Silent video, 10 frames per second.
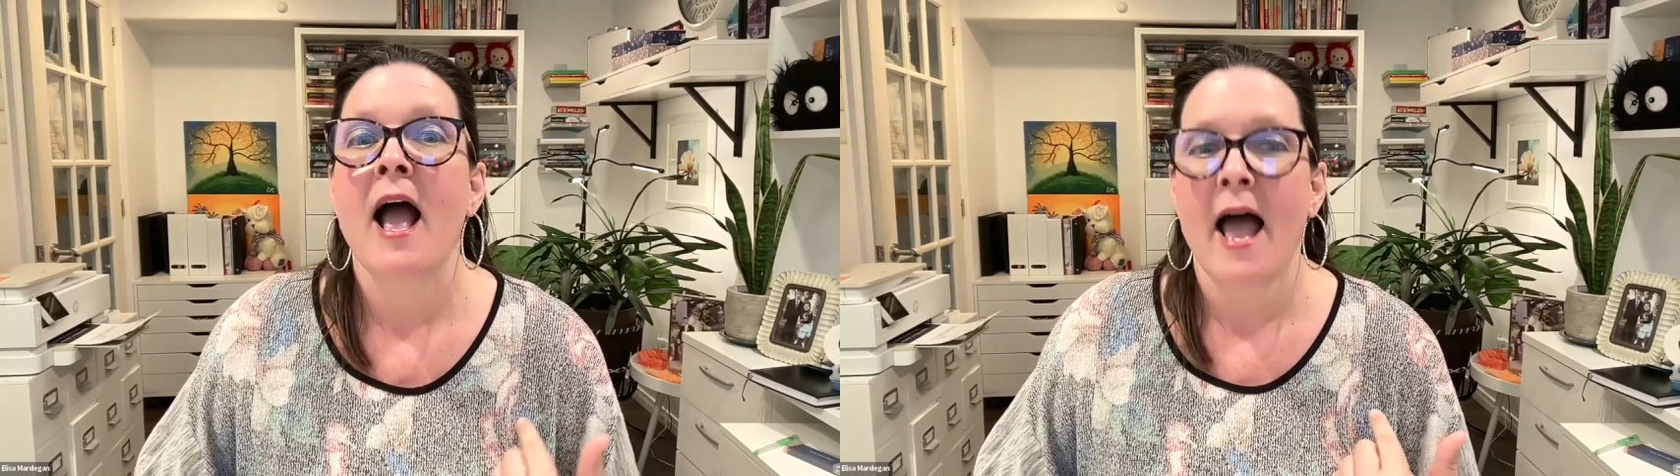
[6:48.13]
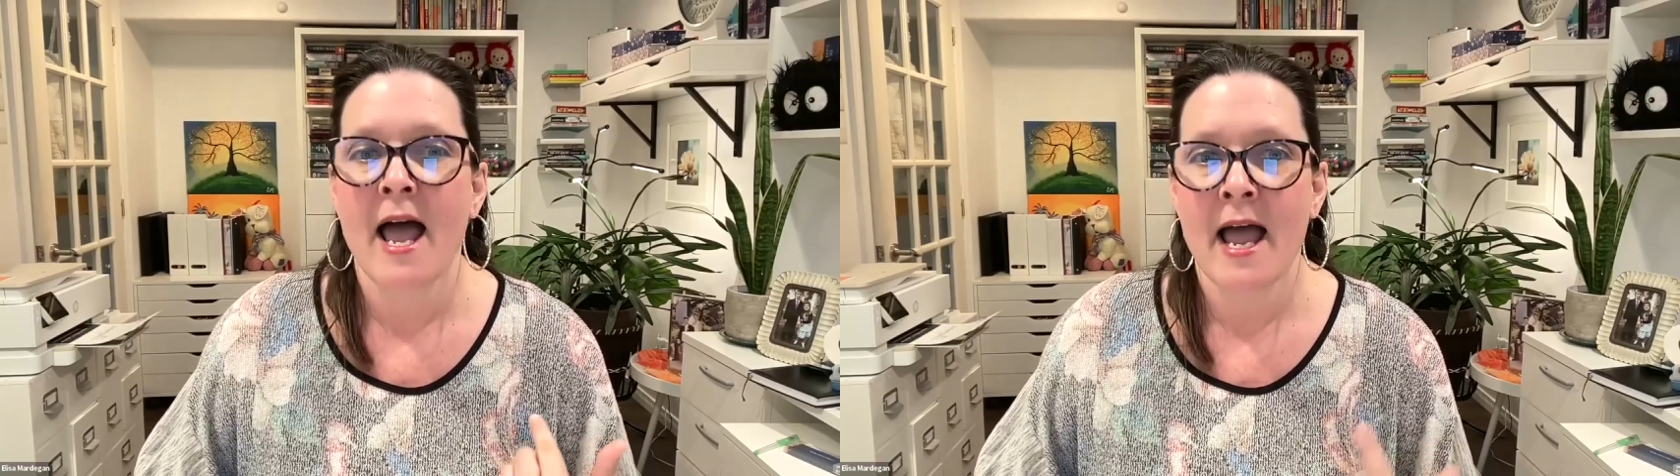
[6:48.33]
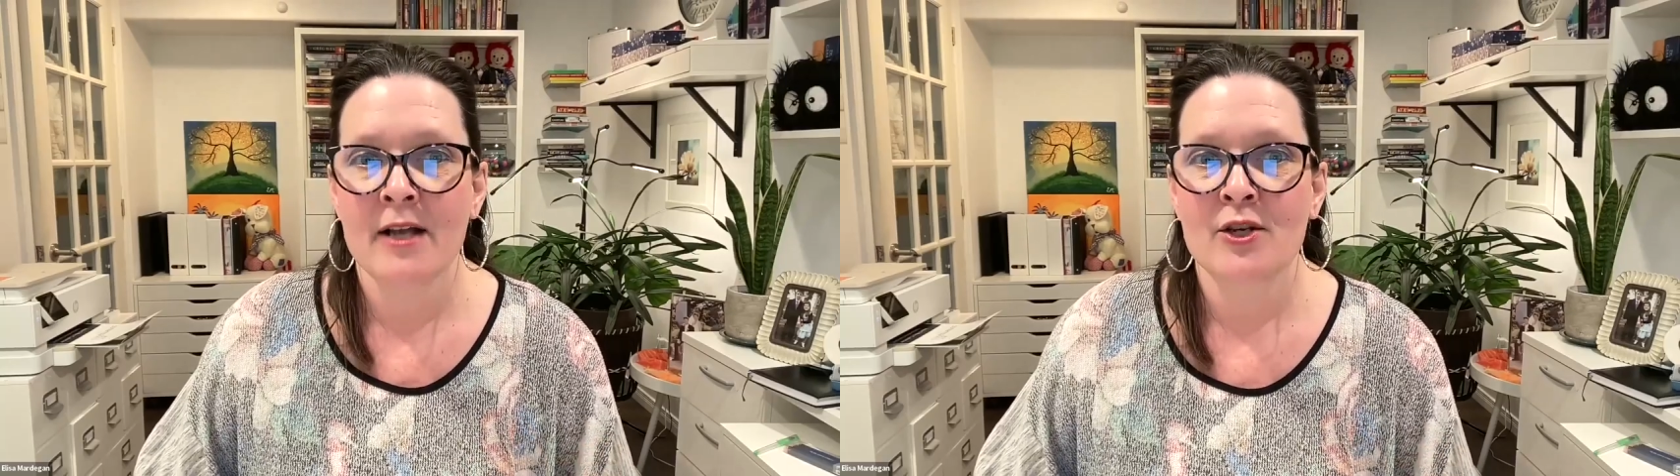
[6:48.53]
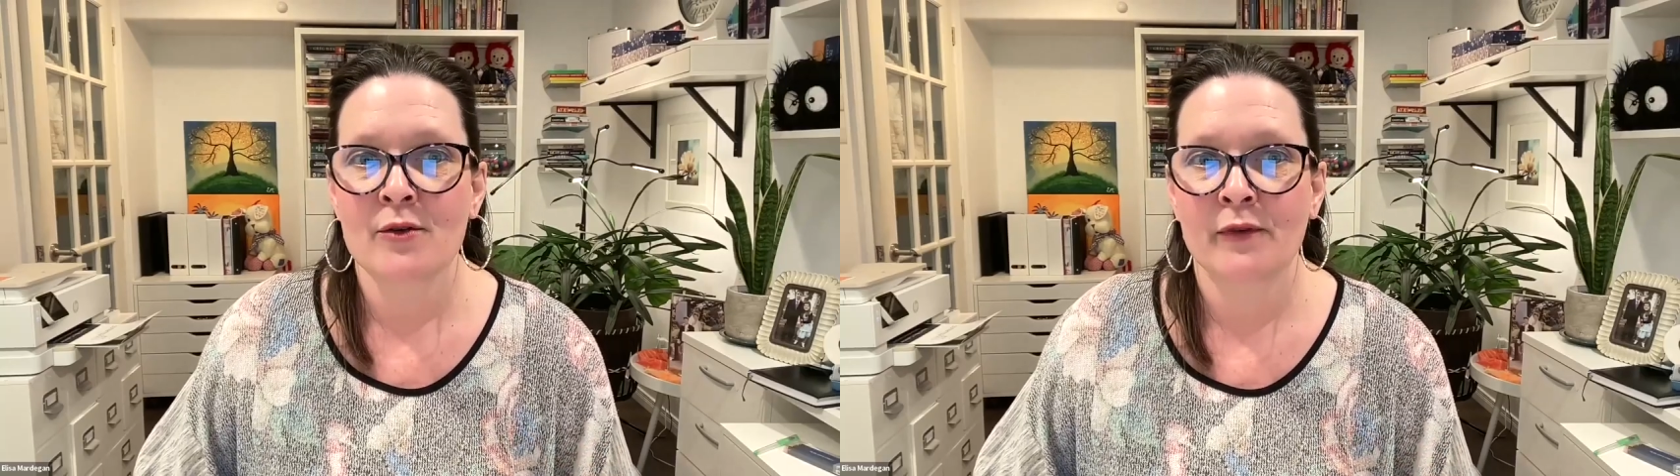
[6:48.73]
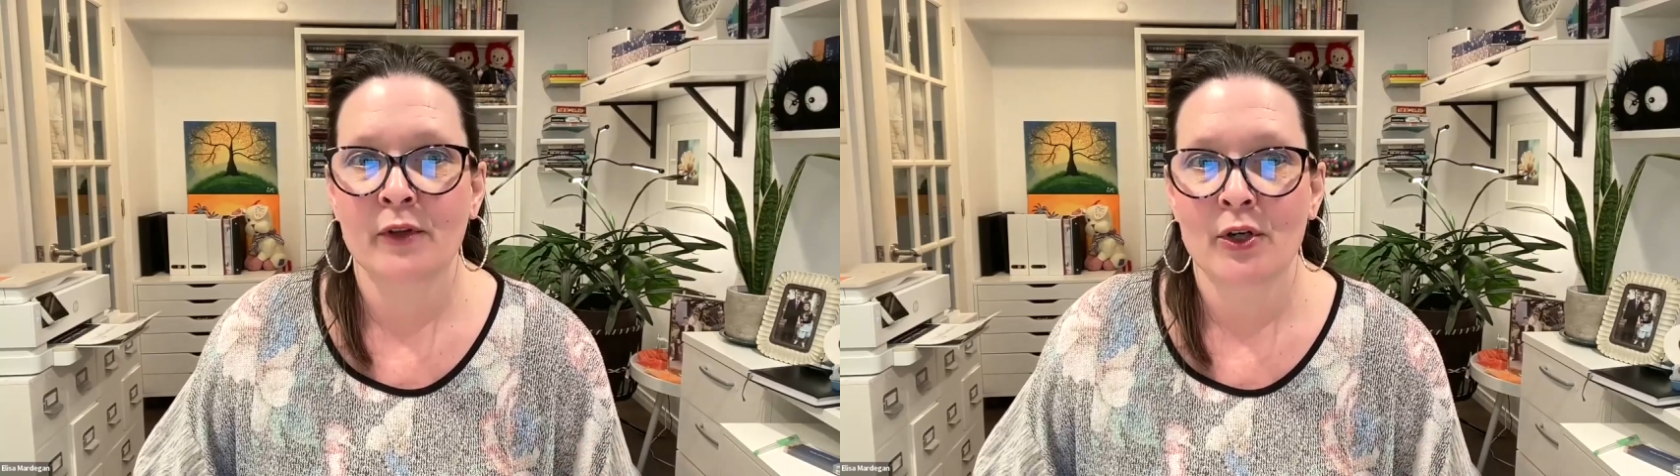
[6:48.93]
and
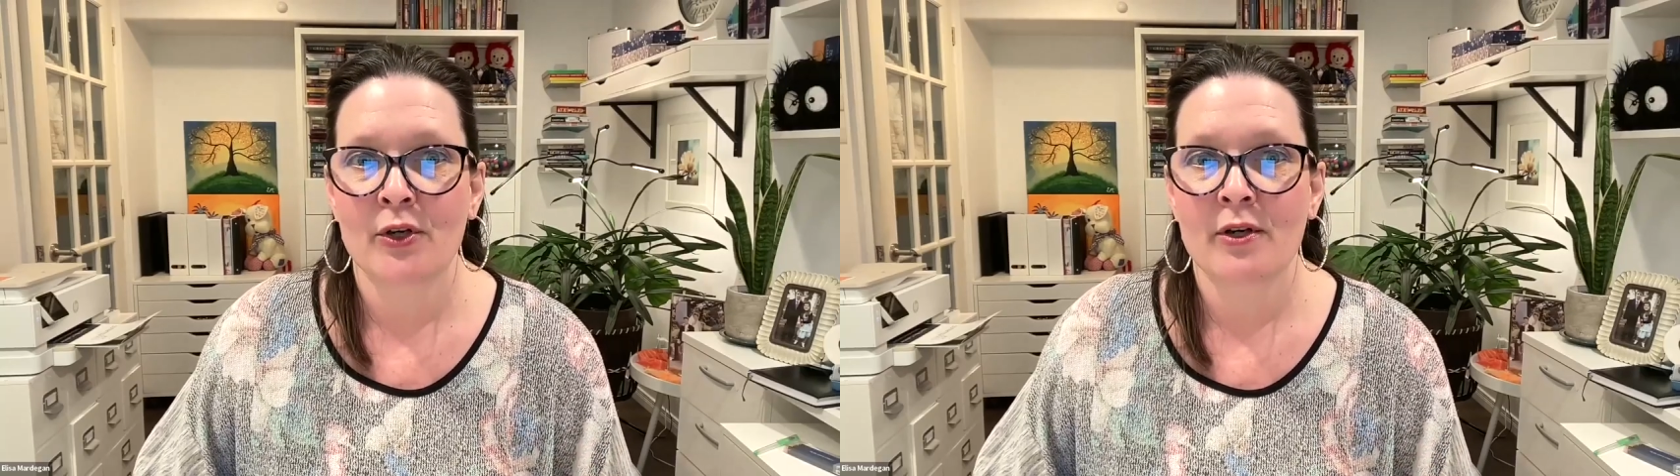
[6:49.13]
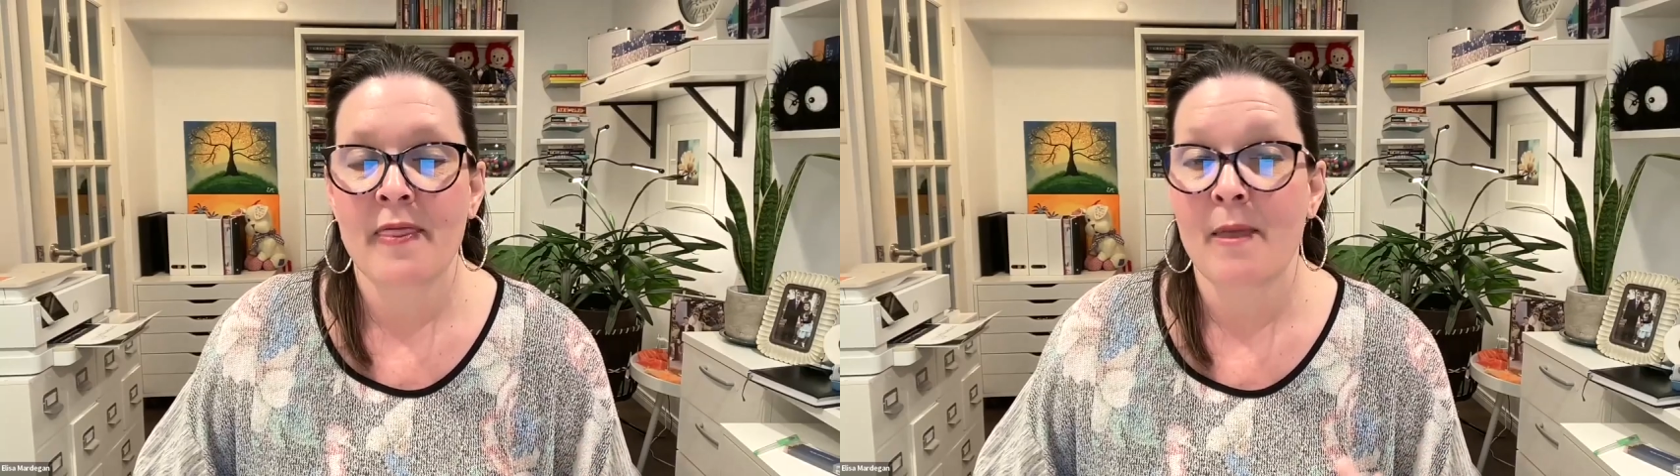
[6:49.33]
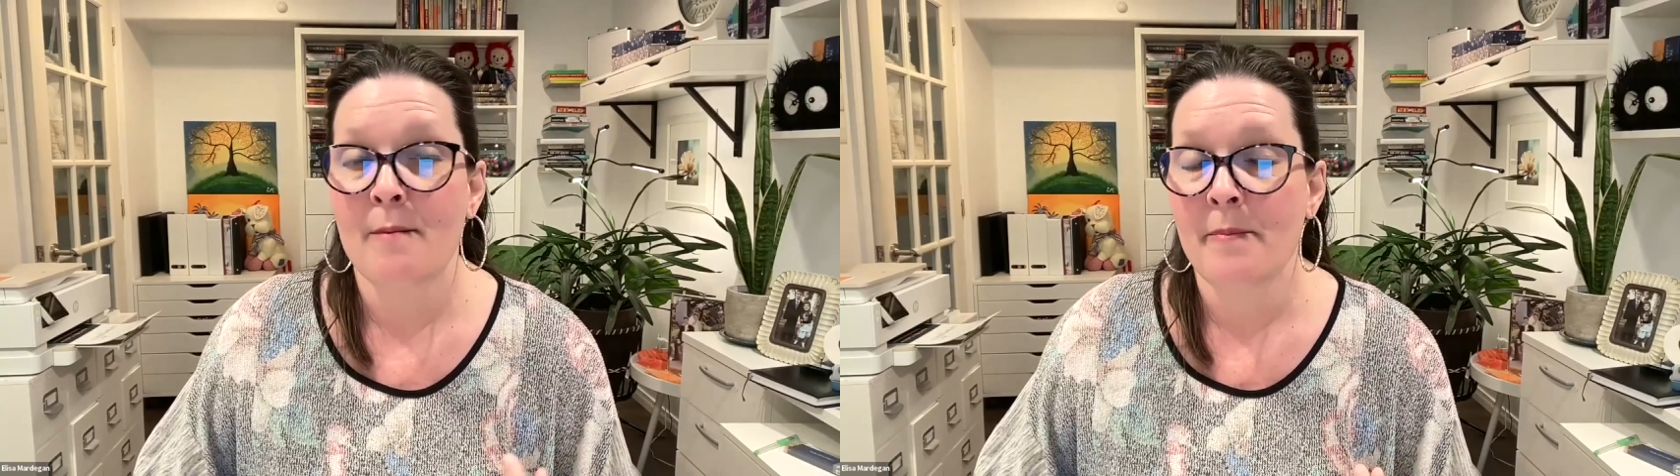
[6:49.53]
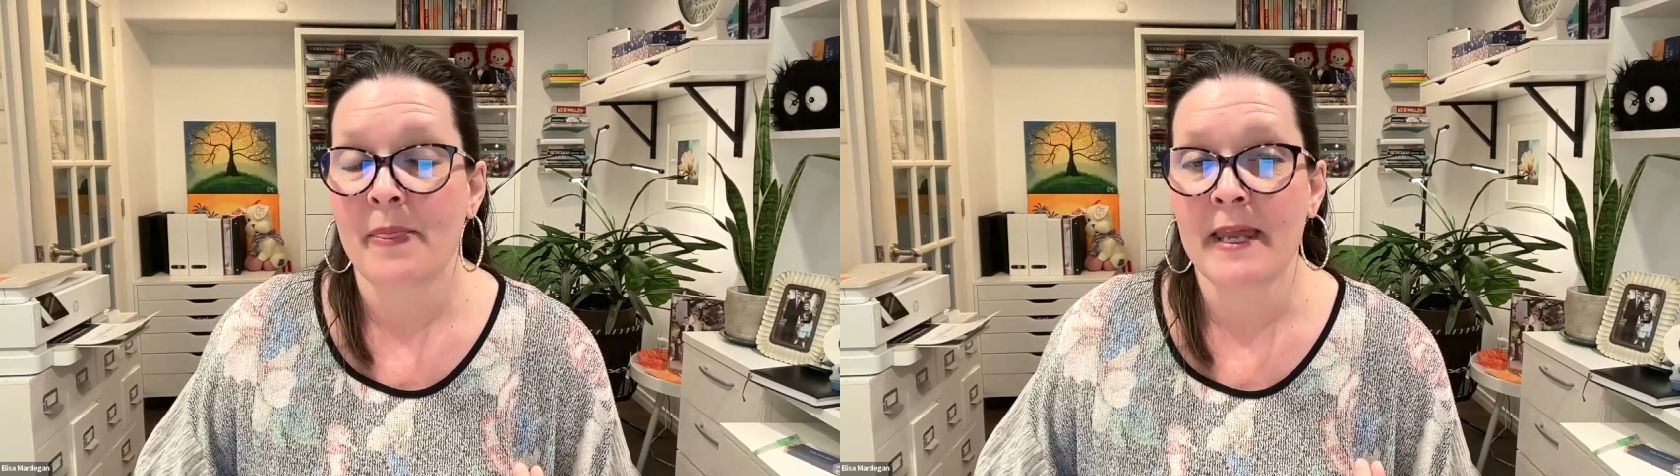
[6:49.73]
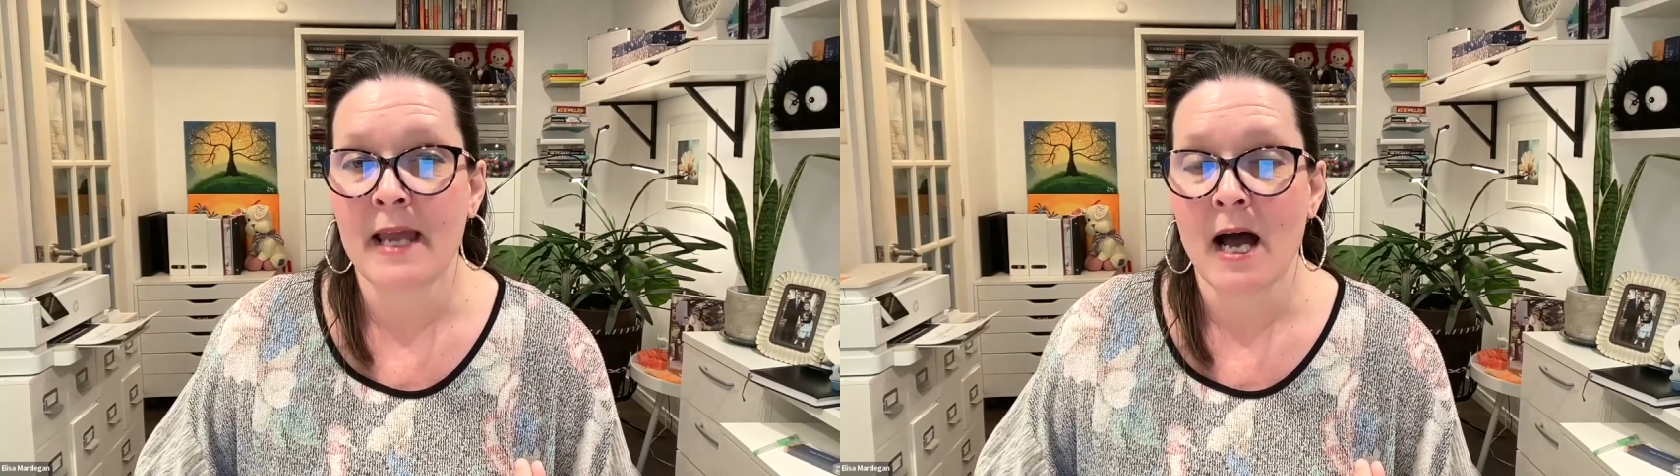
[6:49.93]
you've learned
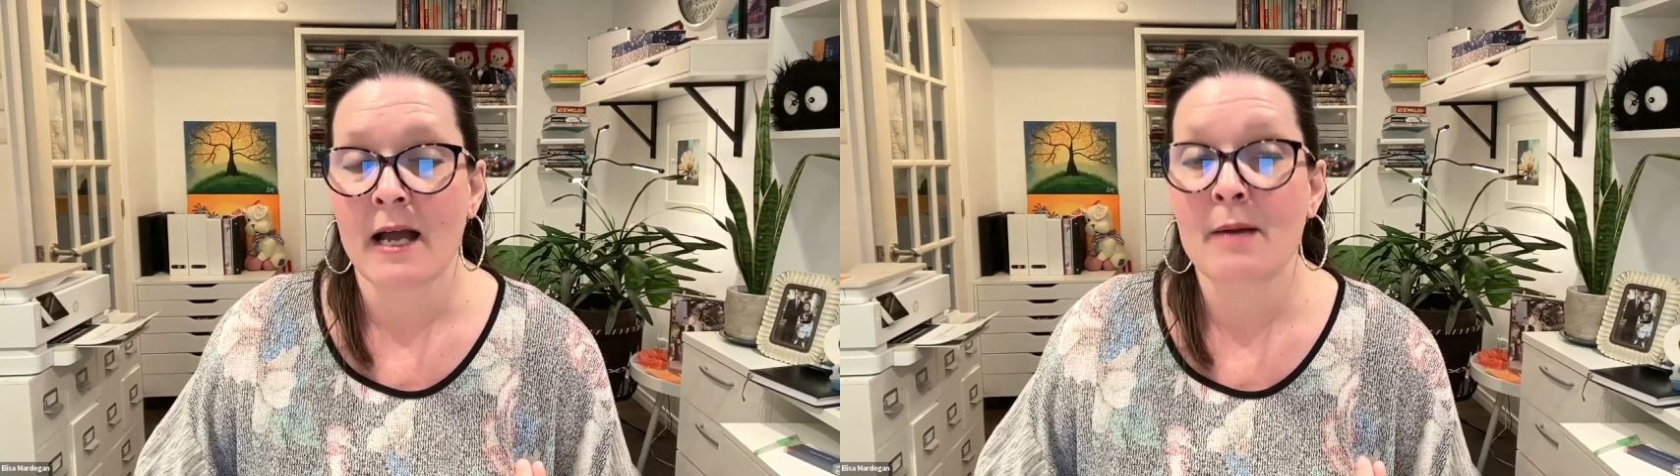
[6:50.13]
the